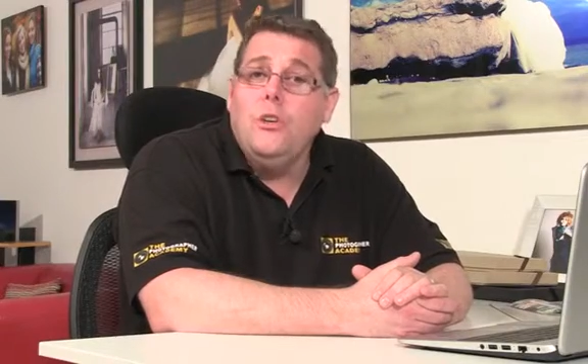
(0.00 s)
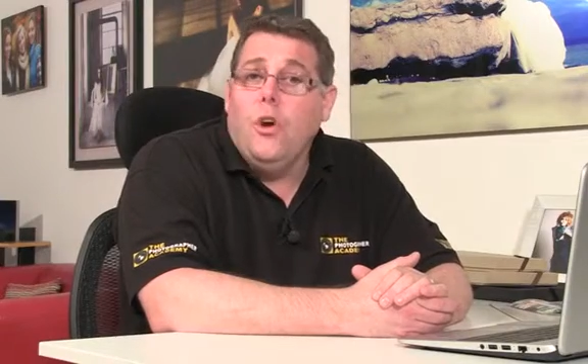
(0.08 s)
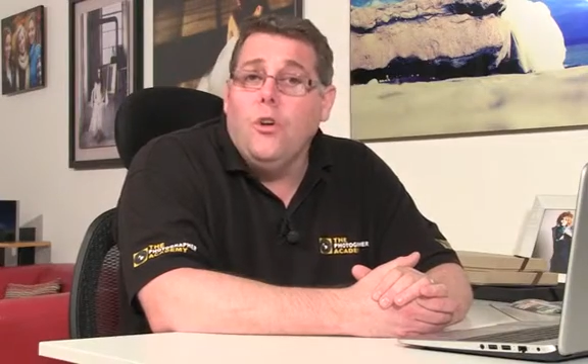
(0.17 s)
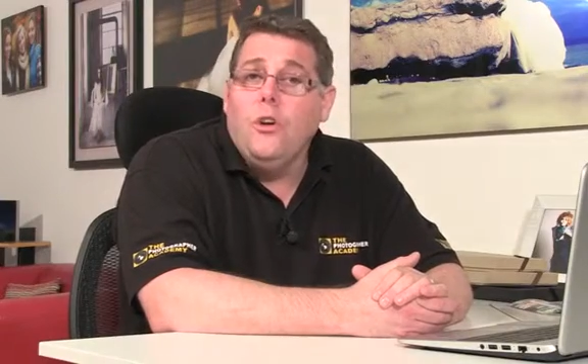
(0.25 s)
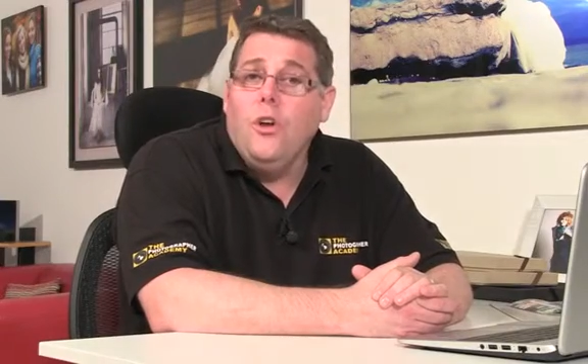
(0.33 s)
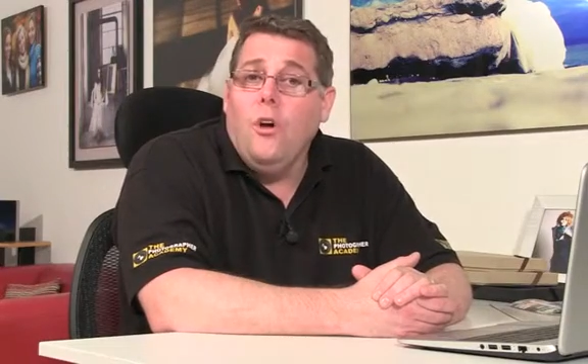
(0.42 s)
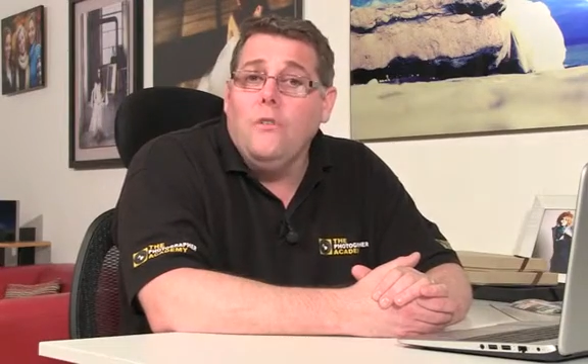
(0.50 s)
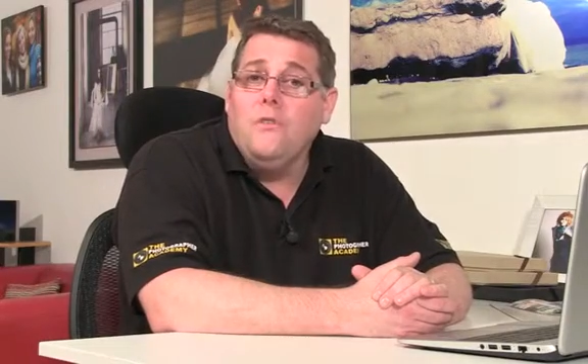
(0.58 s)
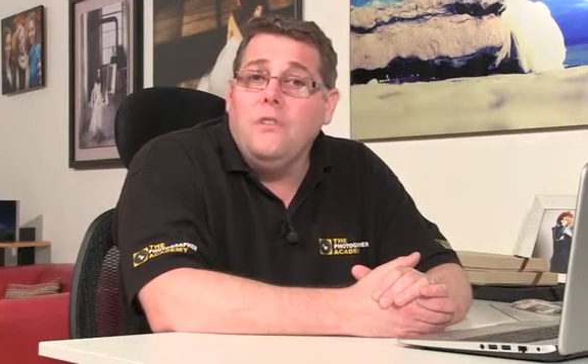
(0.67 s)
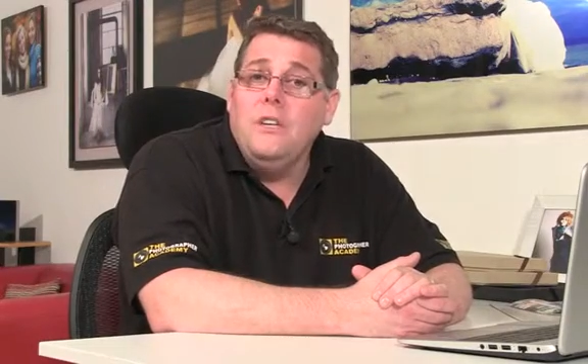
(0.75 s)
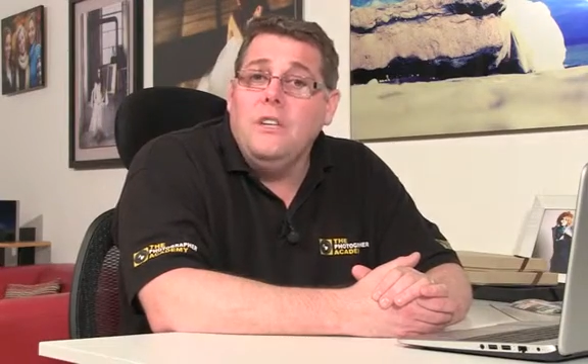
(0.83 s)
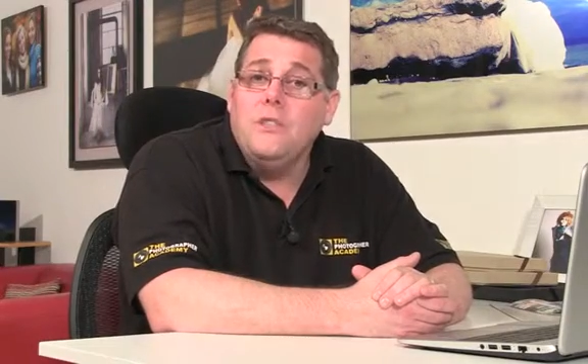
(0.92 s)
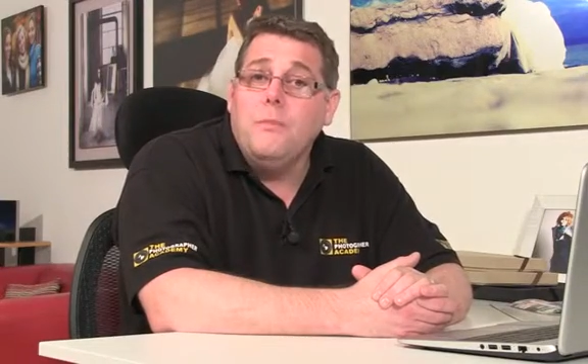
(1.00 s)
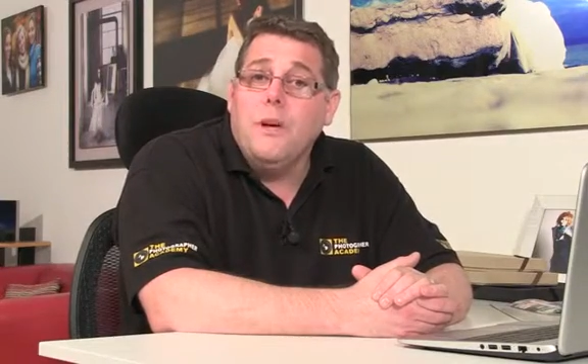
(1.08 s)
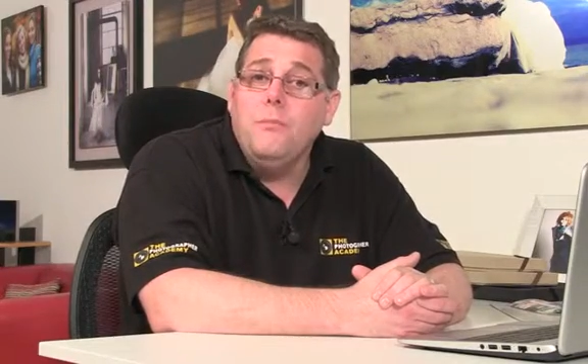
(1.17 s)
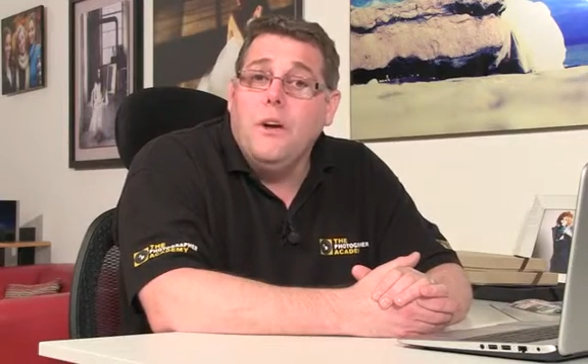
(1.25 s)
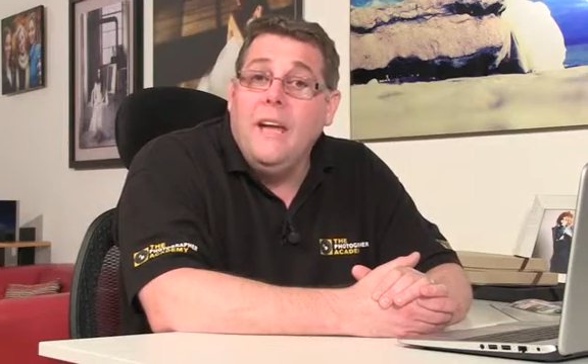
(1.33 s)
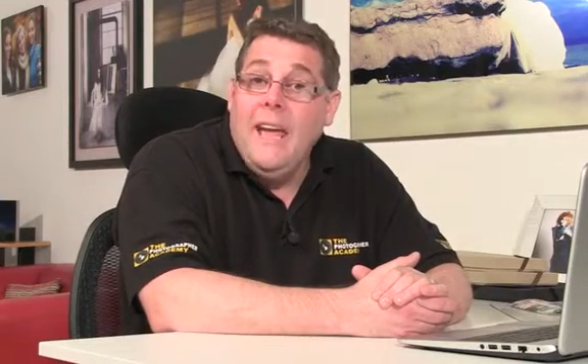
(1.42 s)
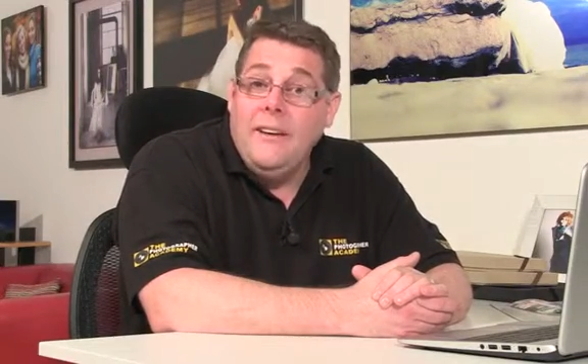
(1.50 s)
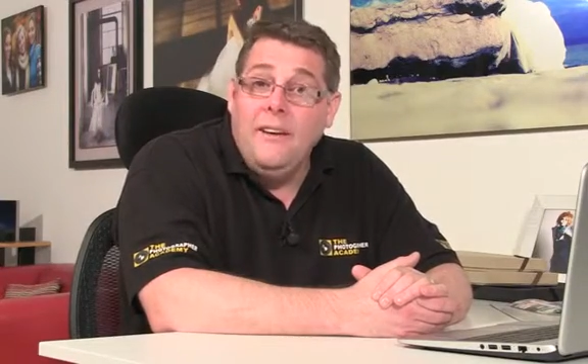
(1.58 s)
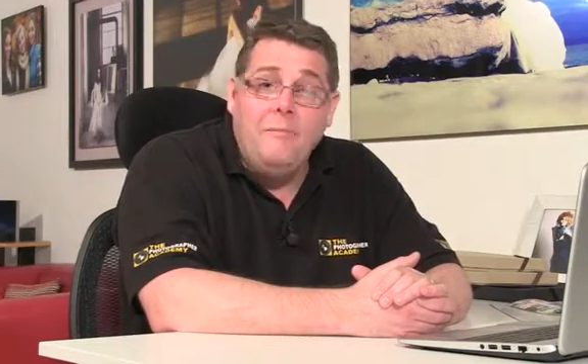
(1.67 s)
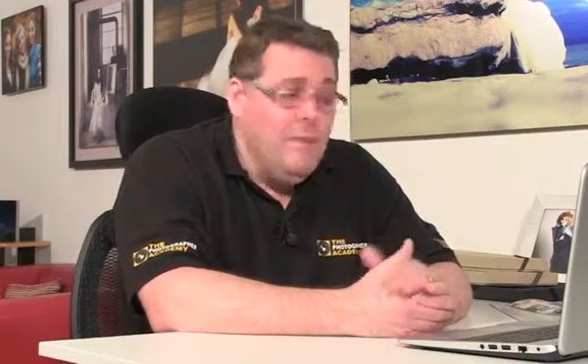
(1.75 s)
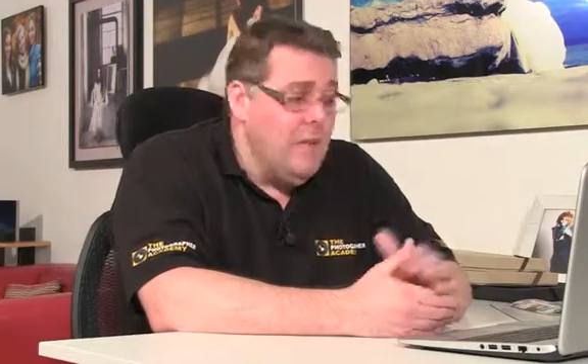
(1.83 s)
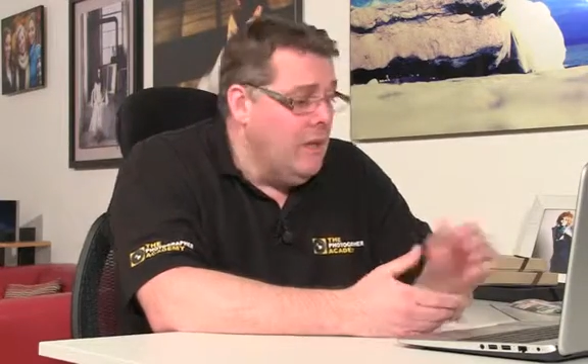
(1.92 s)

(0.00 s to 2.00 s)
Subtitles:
on and off the SmugMug header.